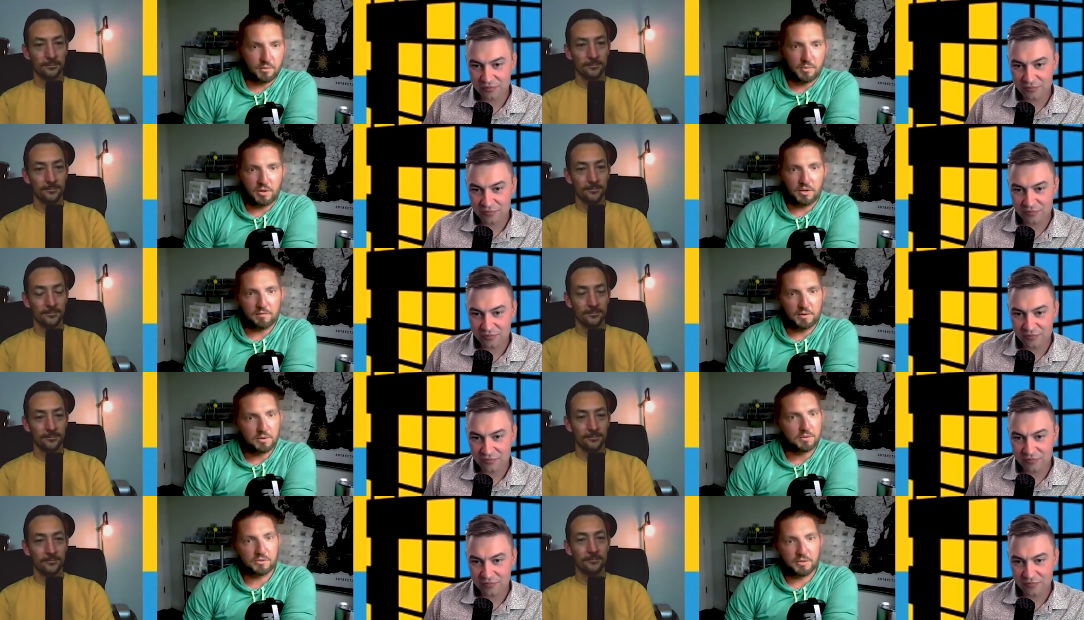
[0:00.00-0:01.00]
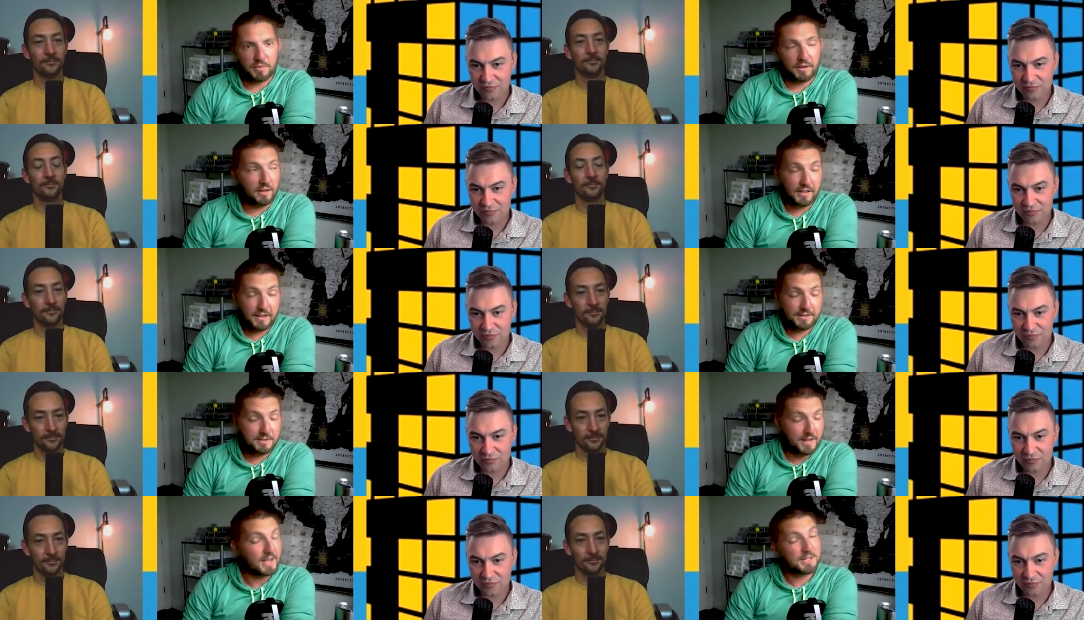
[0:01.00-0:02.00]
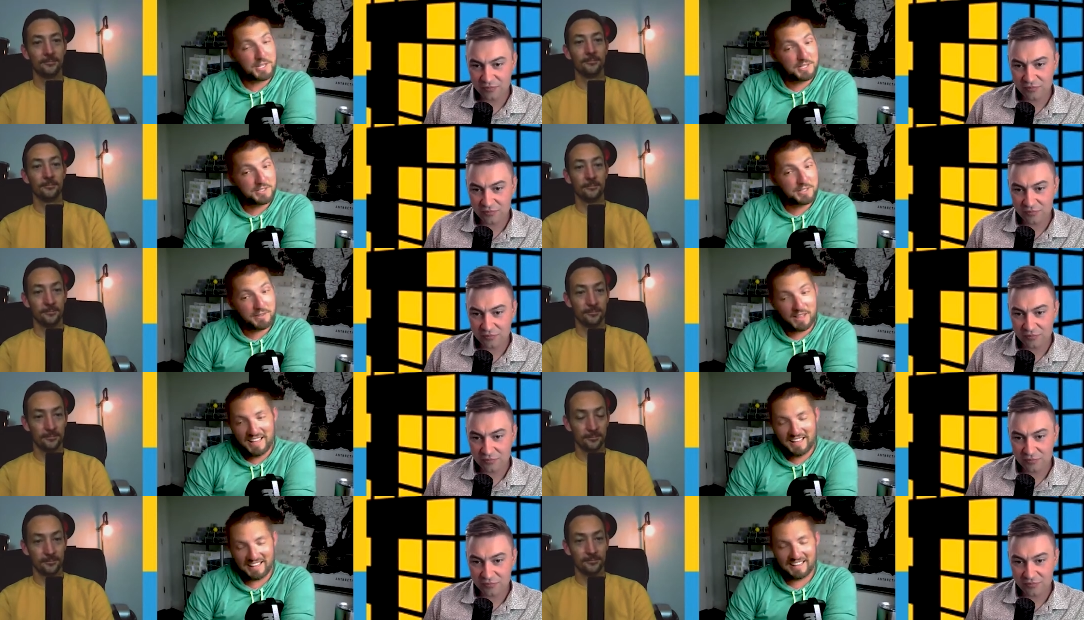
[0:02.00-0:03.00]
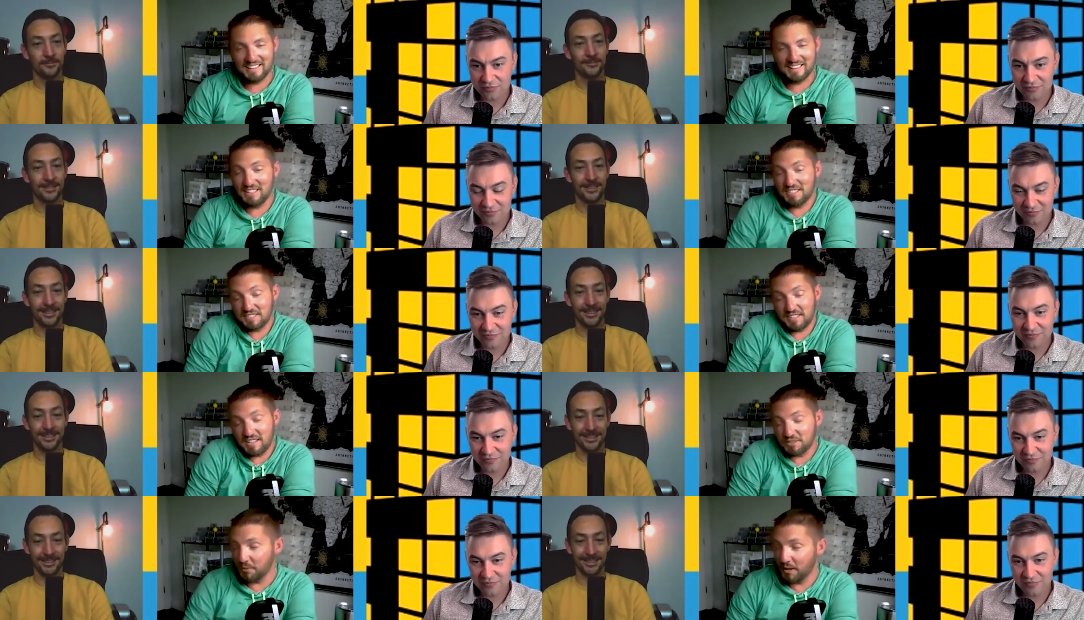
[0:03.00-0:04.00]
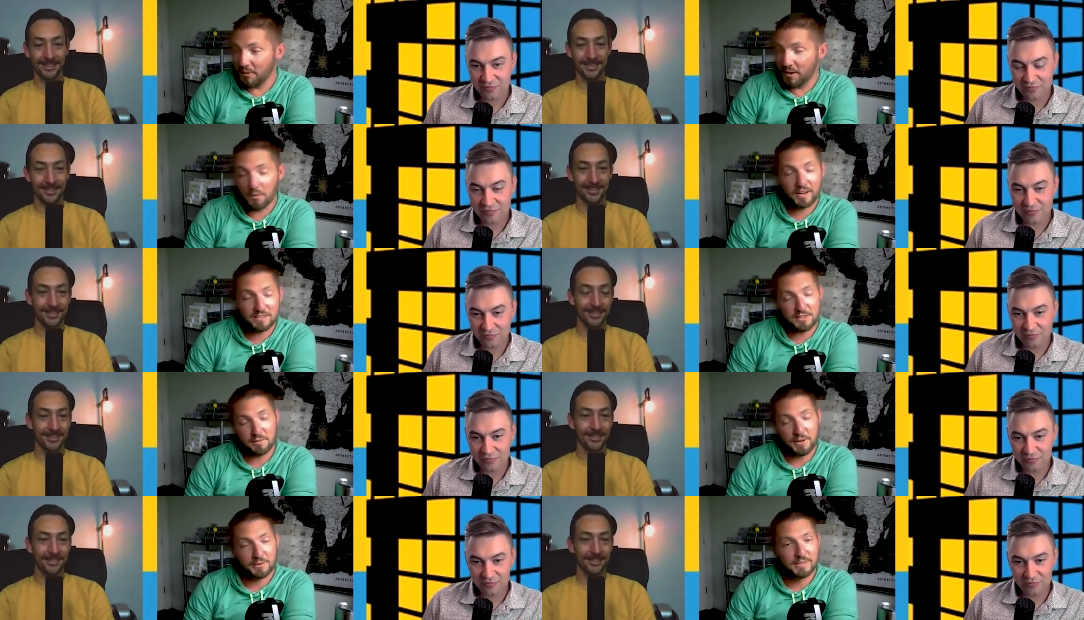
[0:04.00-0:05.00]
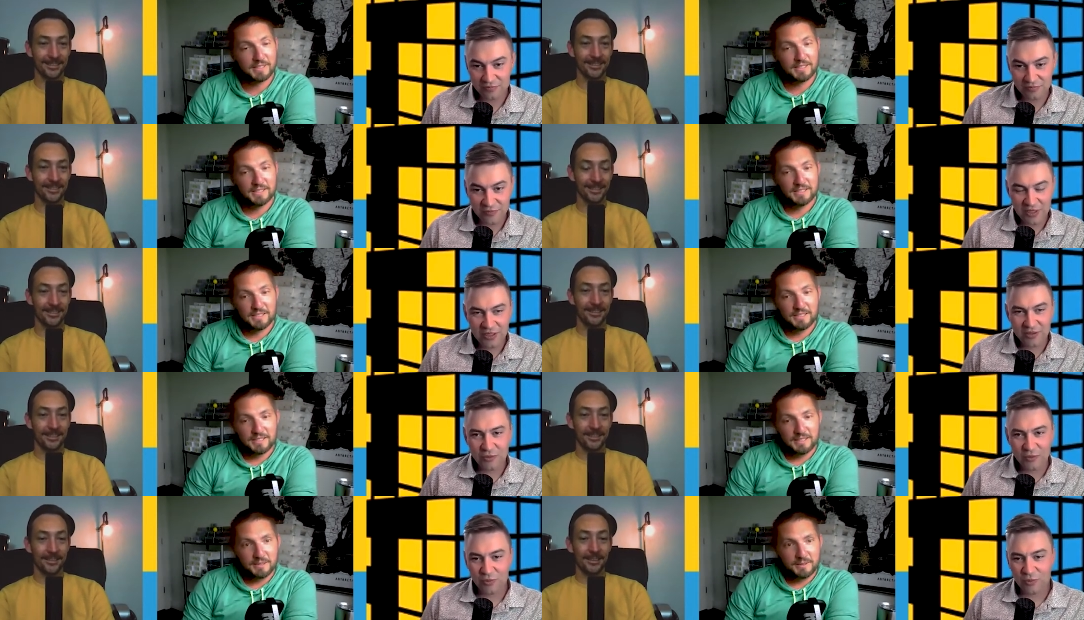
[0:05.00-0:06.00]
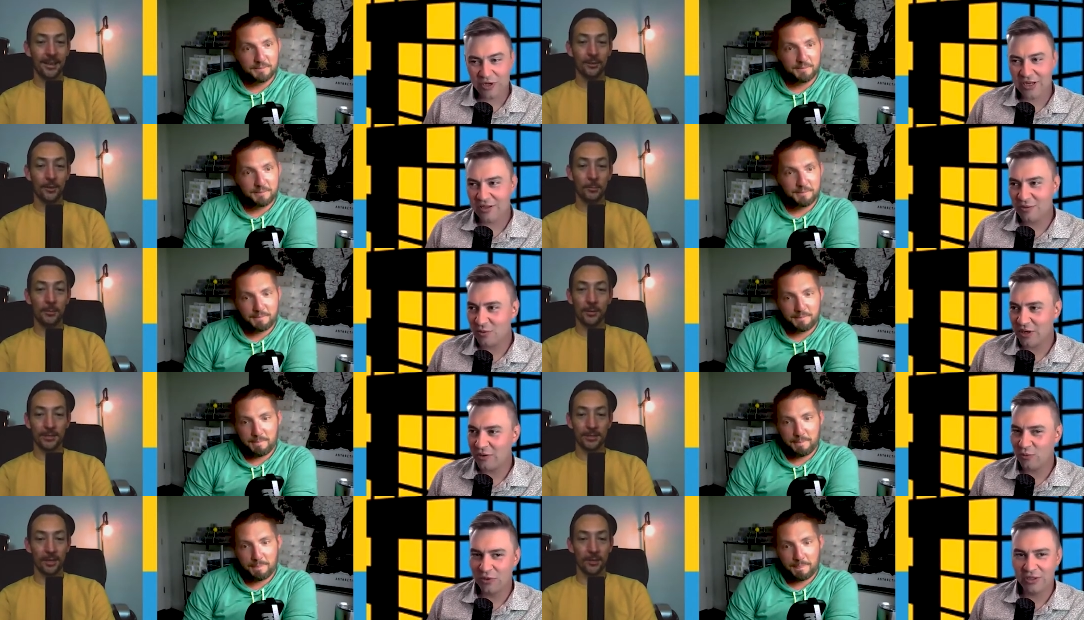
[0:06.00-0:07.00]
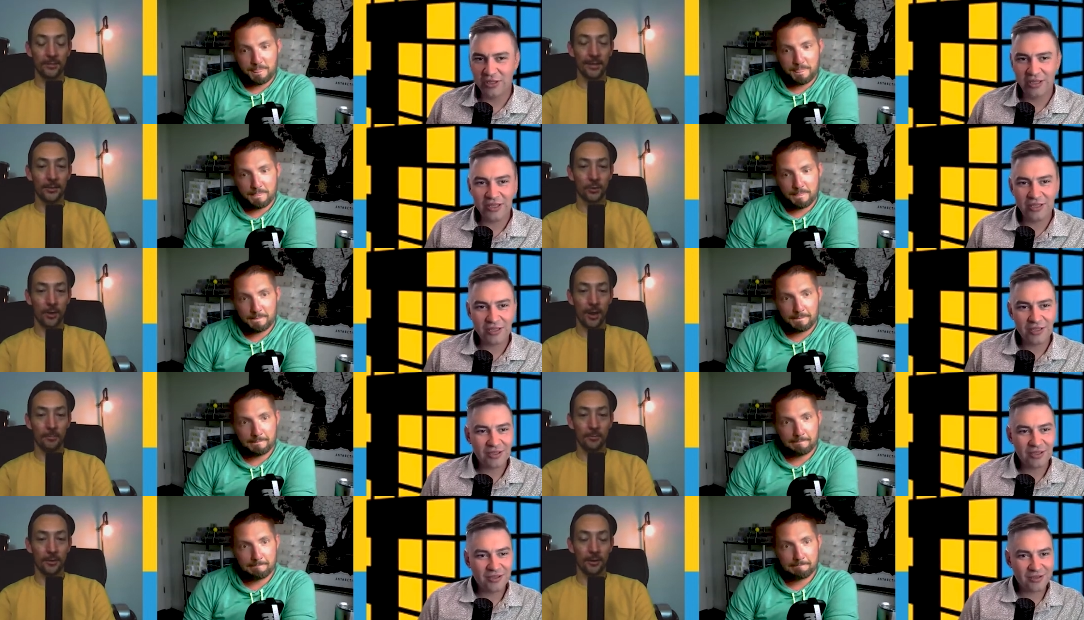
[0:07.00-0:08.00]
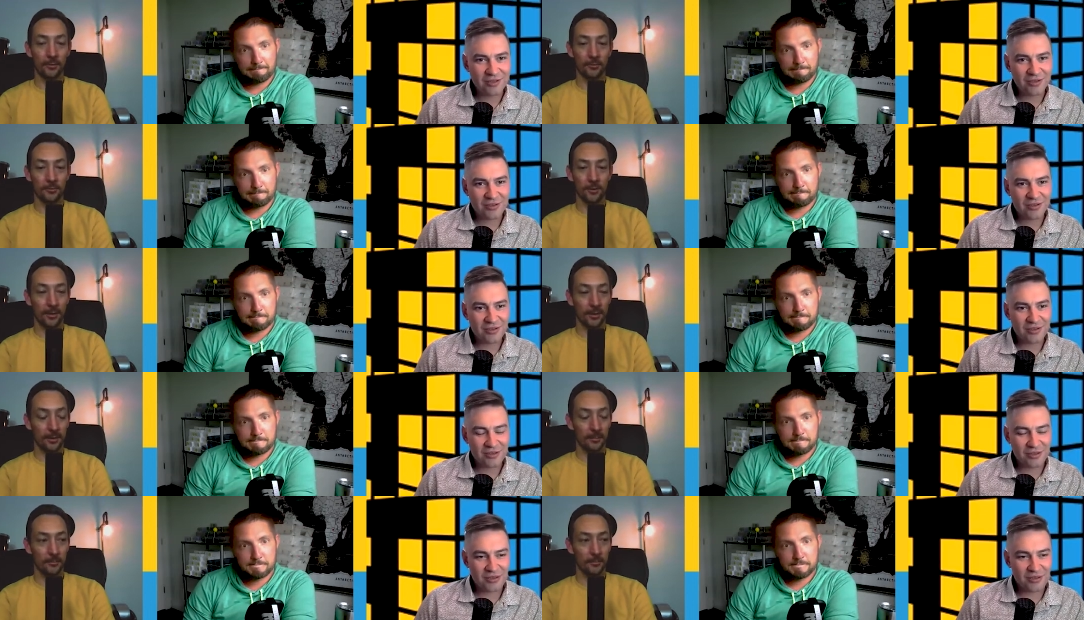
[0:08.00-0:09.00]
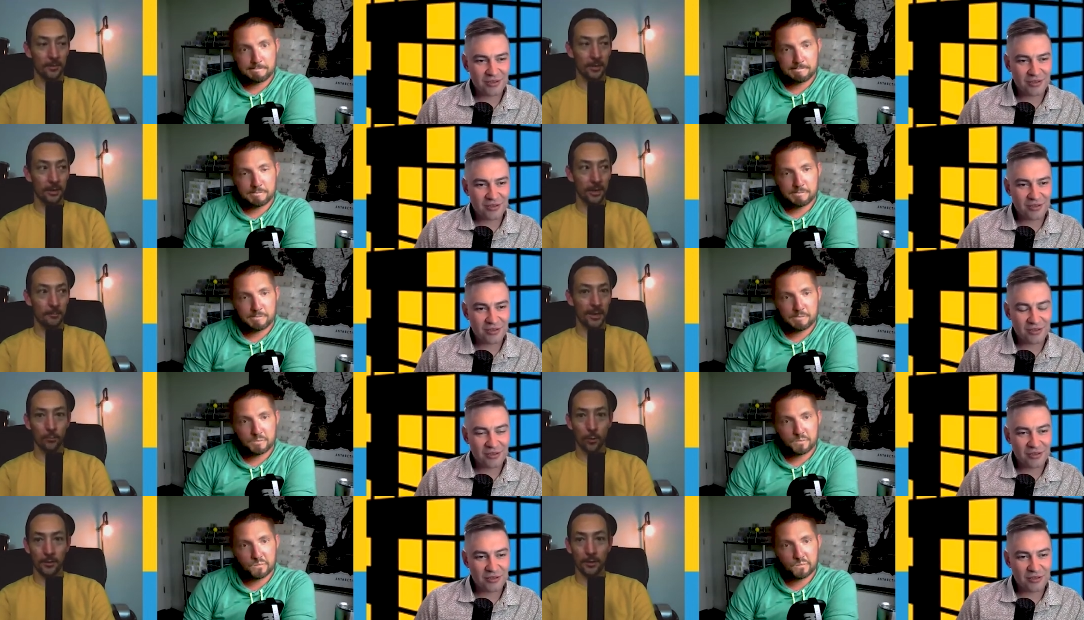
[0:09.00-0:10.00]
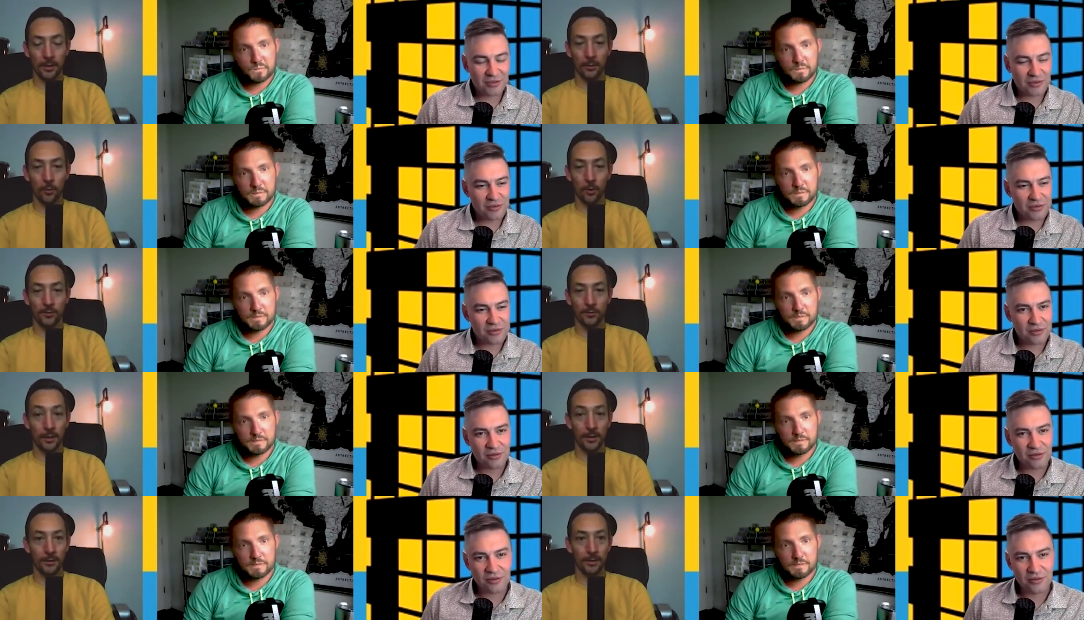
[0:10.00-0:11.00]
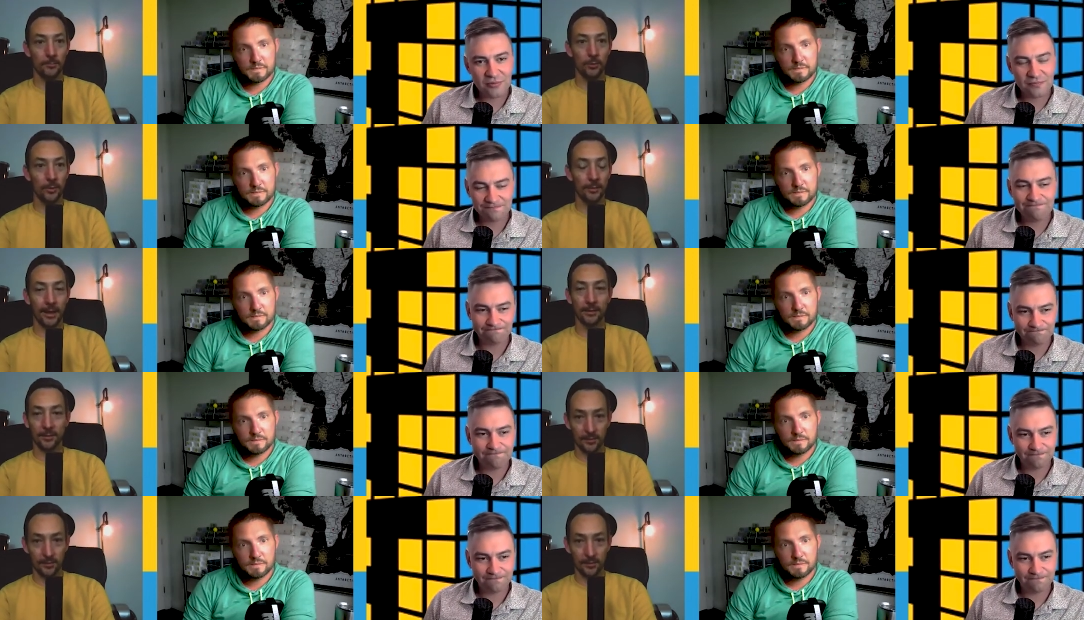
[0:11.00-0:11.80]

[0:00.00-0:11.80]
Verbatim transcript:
Speaker 1: a million views or something. And that, that changes everything. It just has a weird way of working itself out.
Speaker 2: What yeah. I, a lot of people I get really stuck like. in that trap of, um, I made one thing and it works, so I got to keep doing that